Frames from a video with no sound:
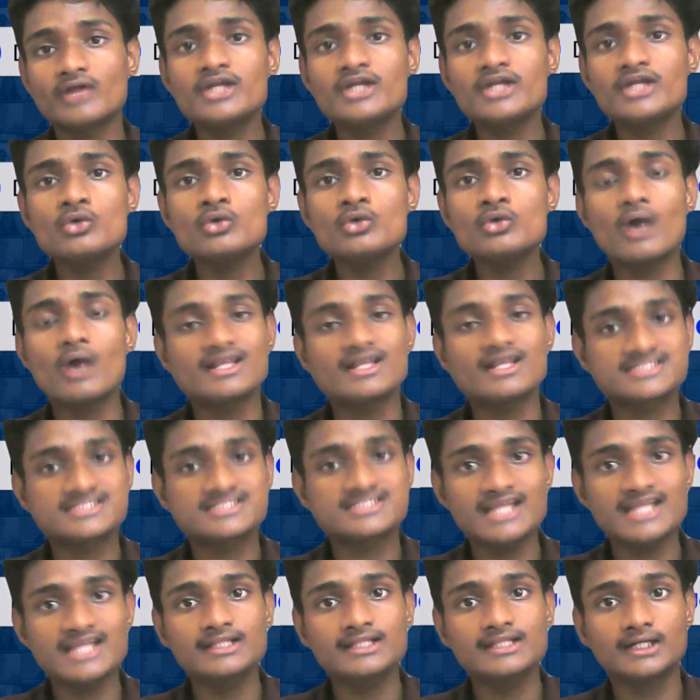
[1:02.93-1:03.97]
to
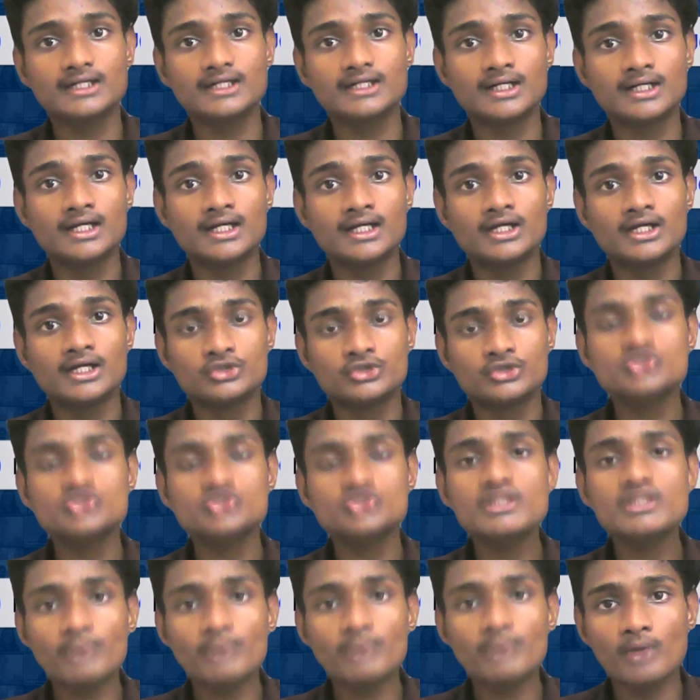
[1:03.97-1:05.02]
understand the user
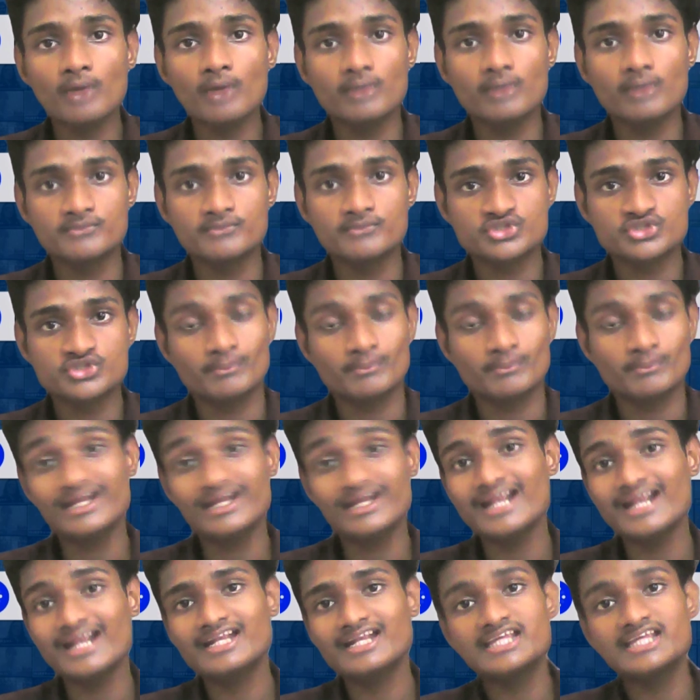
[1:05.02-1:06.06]
problems by
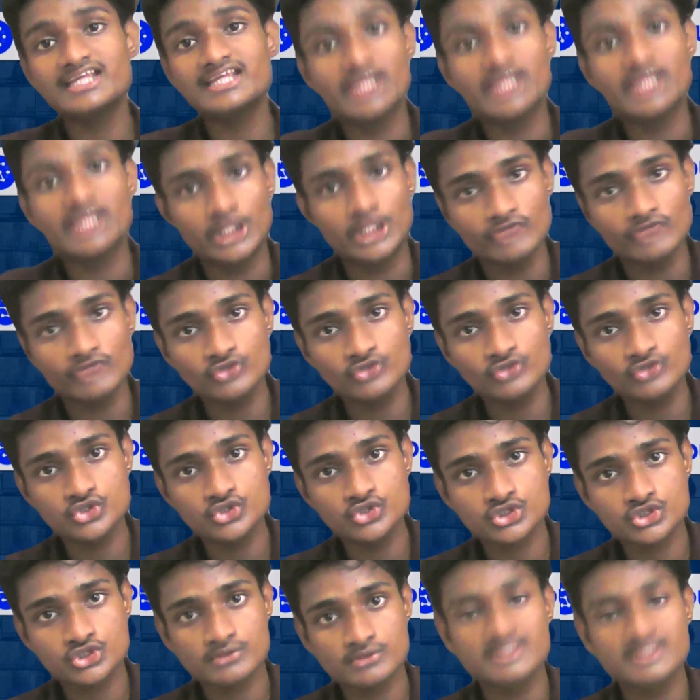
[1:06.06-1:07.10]
conducting interviews,
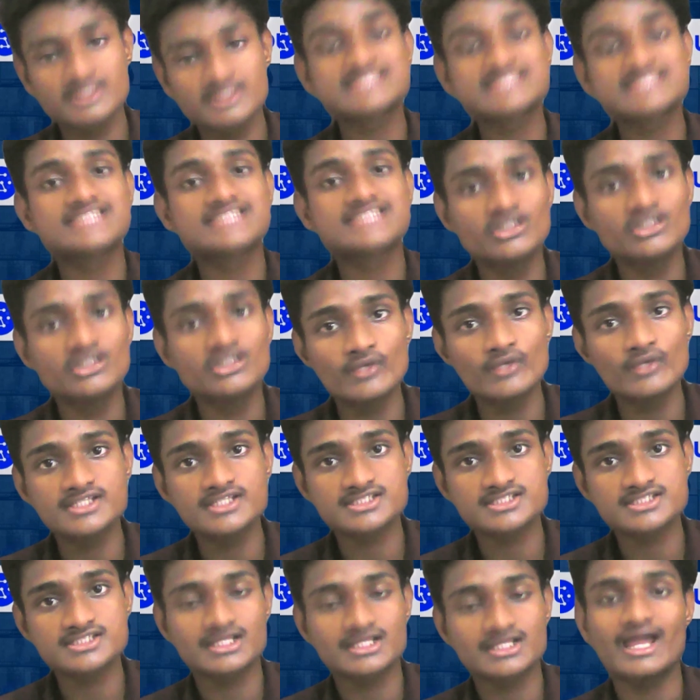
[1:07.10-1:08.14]
surveys,
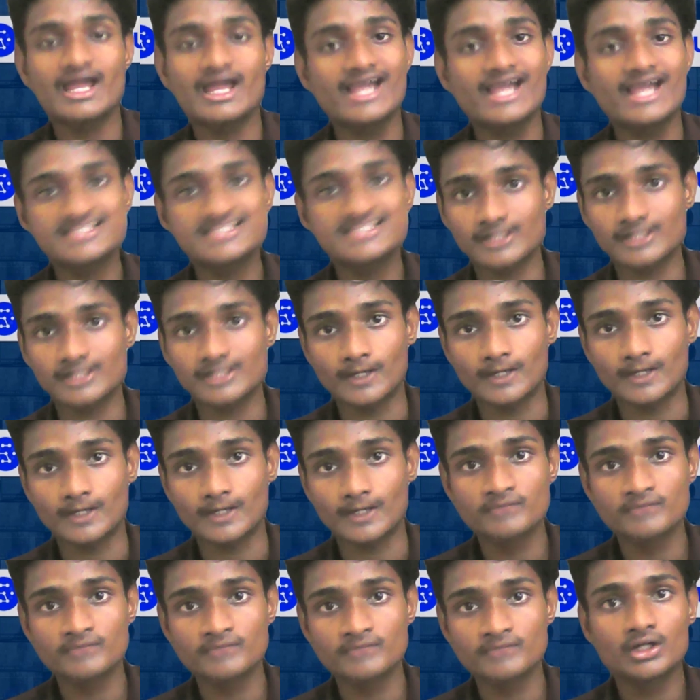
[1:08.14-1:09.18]
etc.
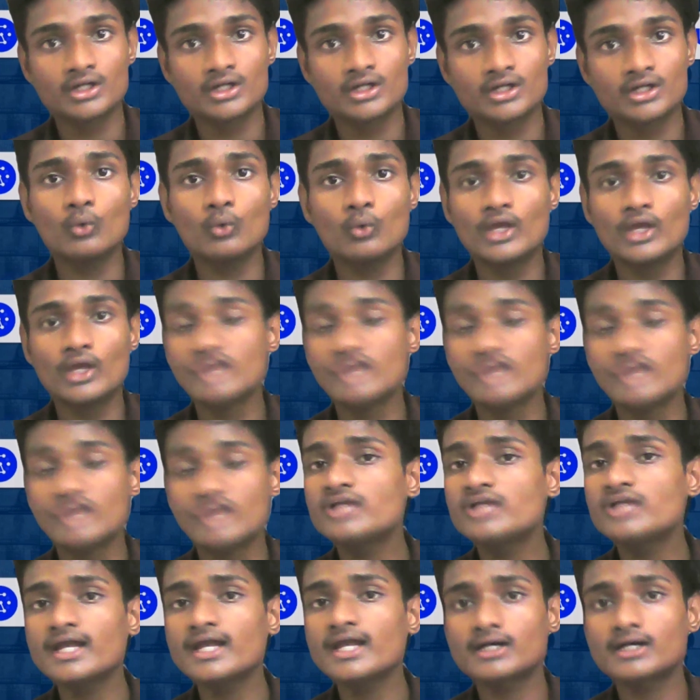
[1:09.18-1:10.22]
Now, if you
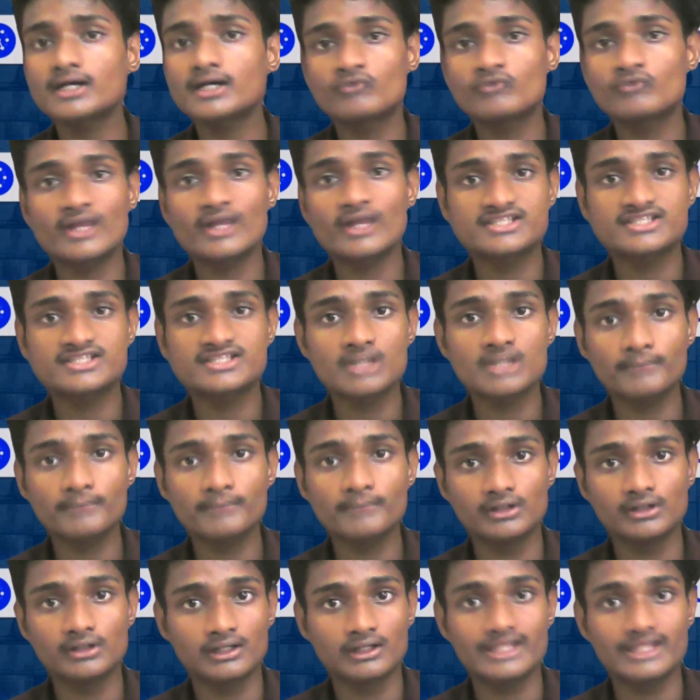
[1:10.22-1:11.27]
take one example,
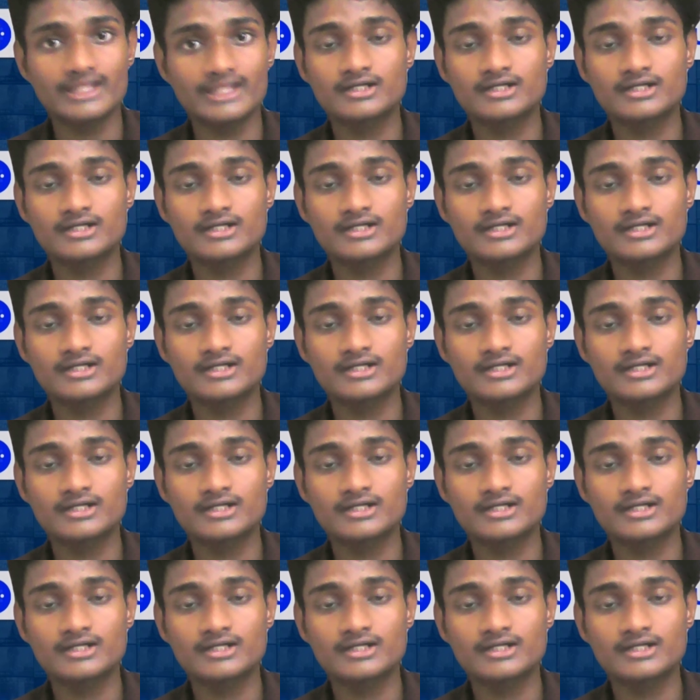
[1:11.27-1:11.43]
like